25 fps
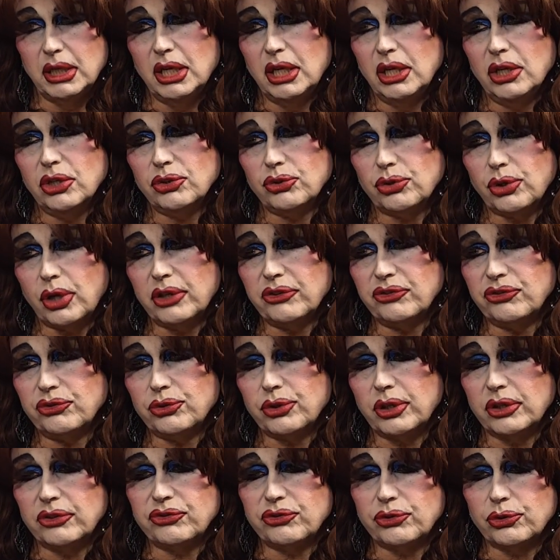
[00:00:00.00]

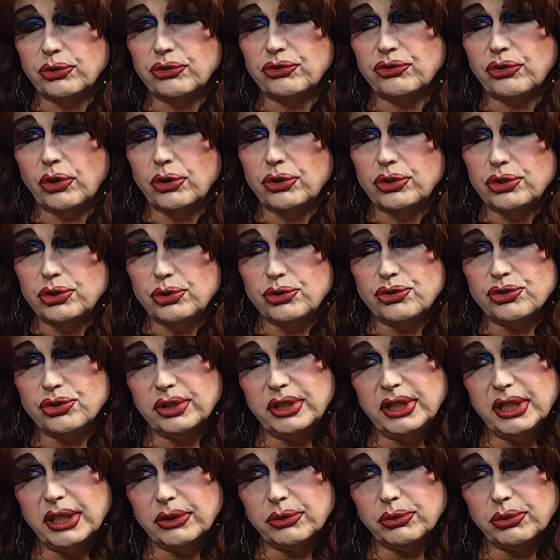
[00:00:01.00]
Cross-dressers are usually
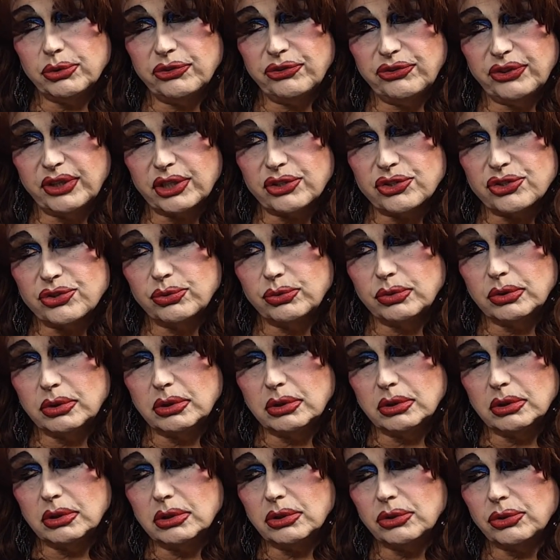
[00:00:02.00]

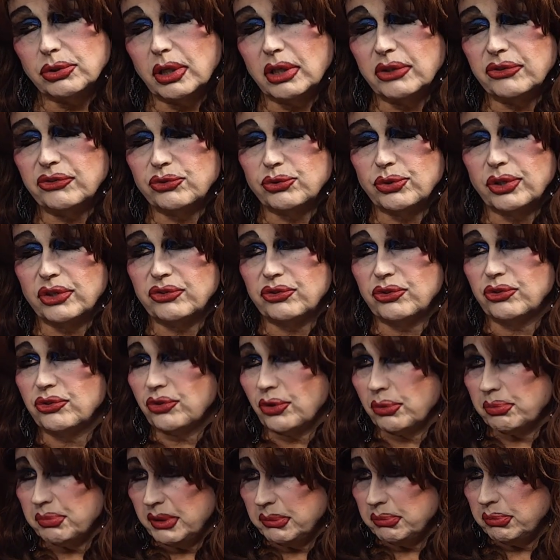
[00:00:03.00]
heterosexual. Cross-dressers are
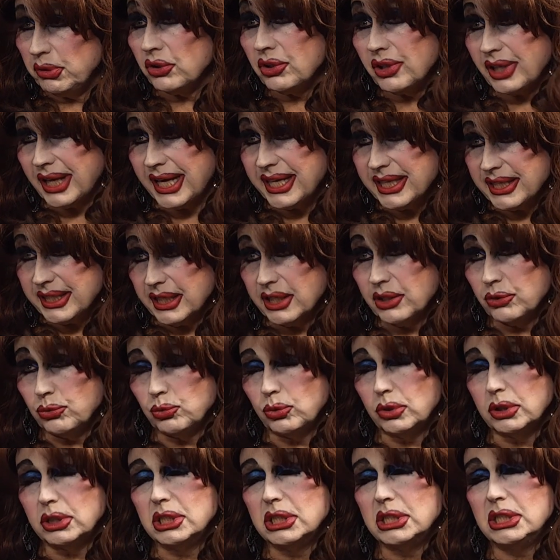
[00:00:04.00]
people like Ed
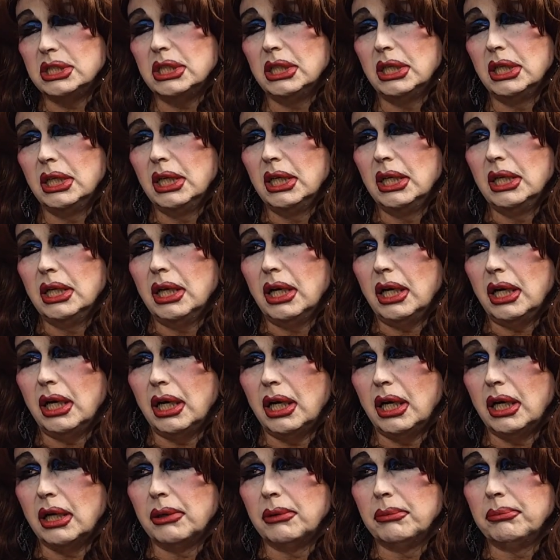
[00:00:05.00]
Wood.
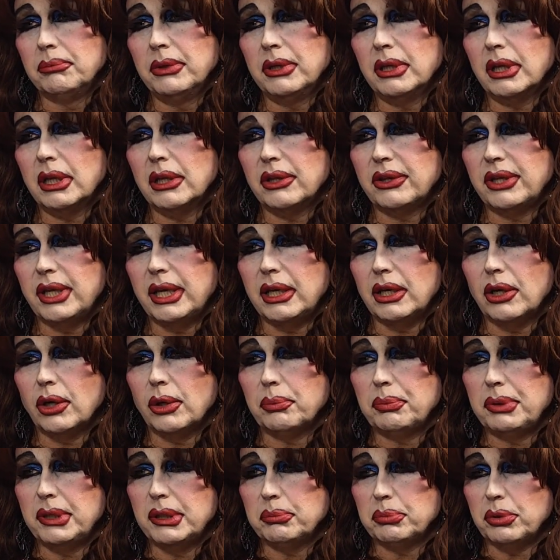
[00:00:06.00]
Um, they are
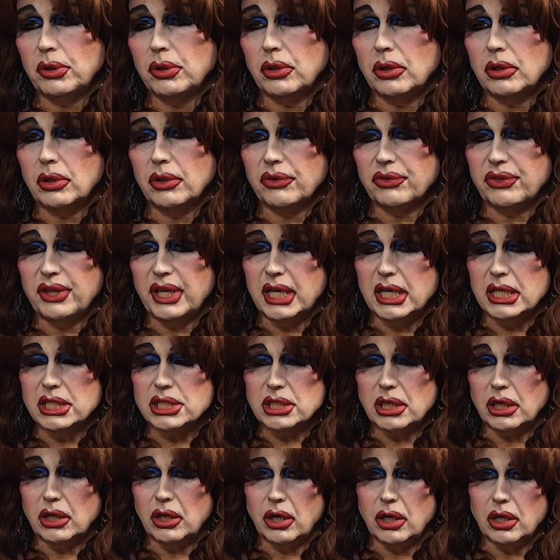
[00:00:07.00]
people that
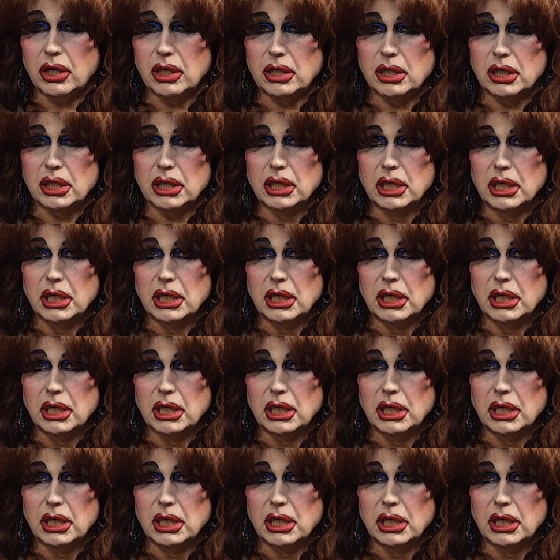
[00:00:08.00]
are,